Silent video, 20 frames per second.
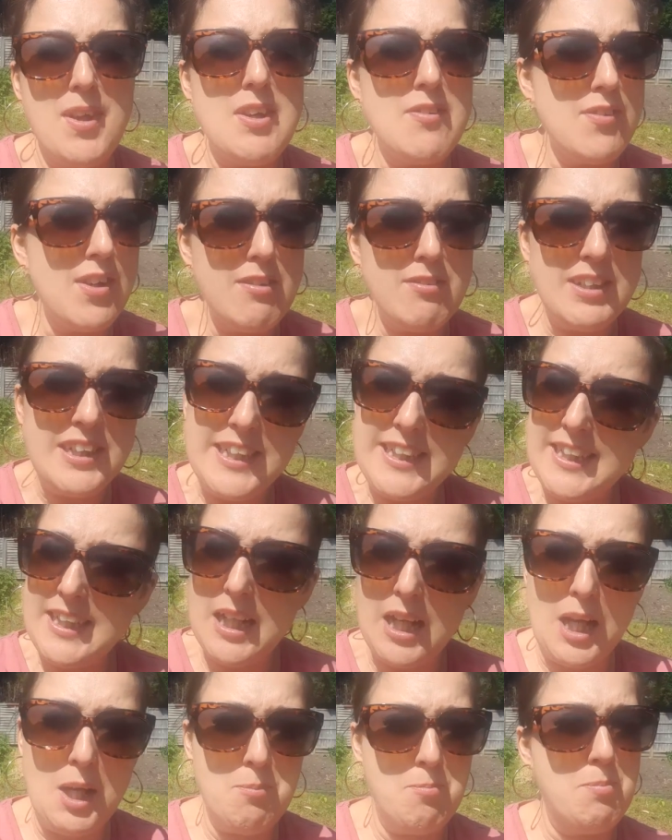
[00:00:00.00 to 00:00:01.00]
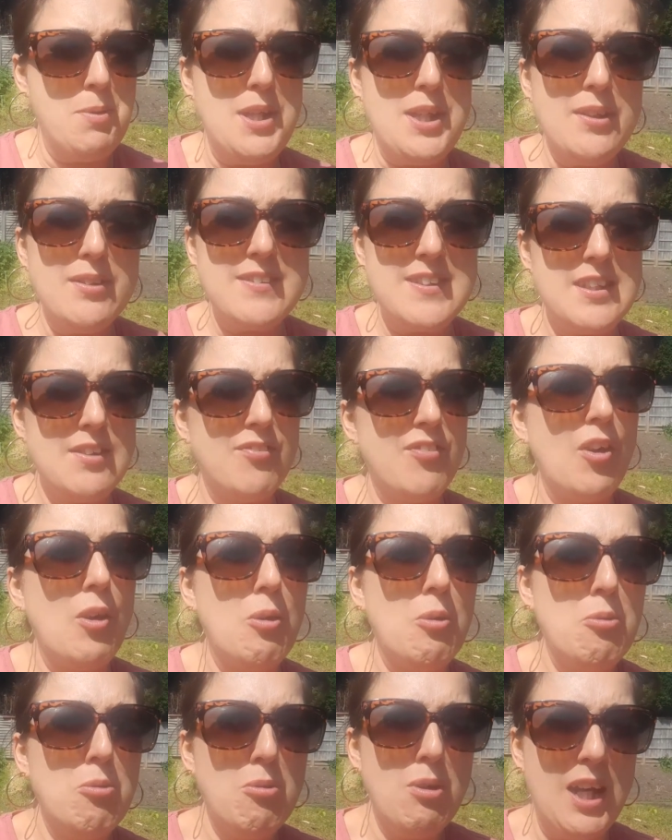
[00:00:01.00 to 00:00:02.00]
a very uh,
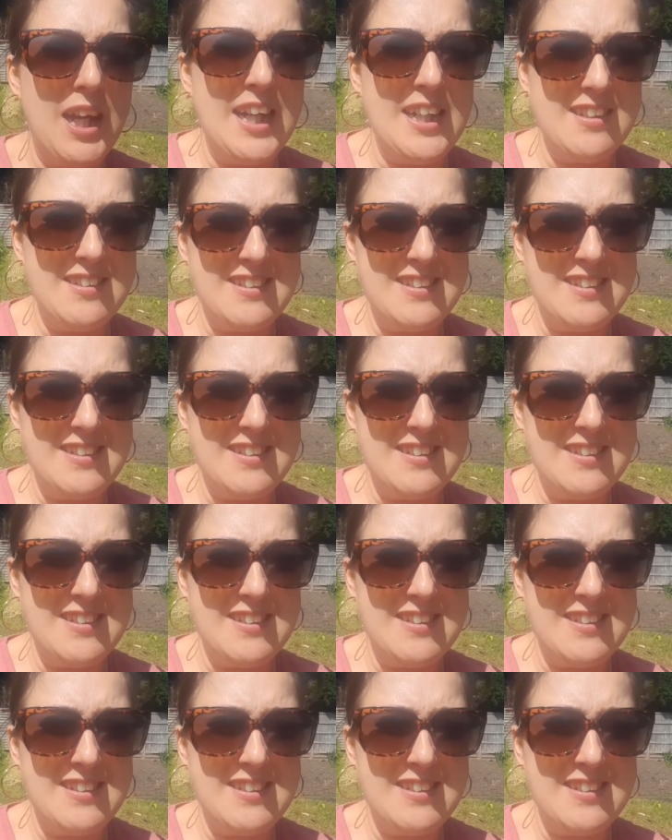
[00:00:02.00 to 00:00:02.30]
beautiful uh,